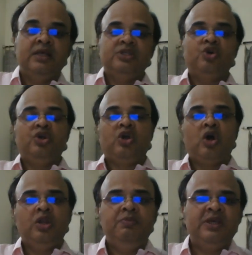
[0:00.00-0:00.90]
So
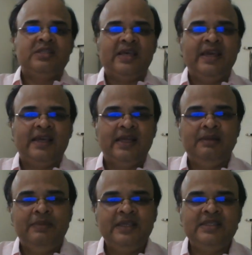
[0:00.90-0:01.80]
economic cycle
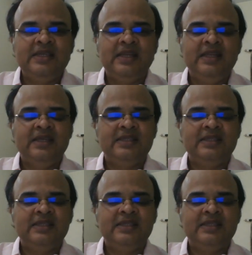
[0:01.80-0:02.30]
basically